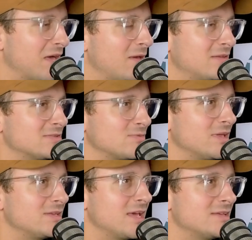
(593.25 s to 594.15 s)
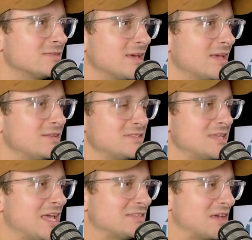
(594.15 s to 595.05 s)
it doesn't really taste like, it just
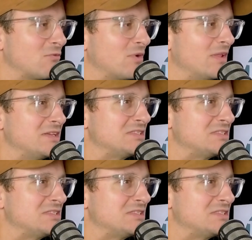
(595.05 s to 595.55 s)
tastes like really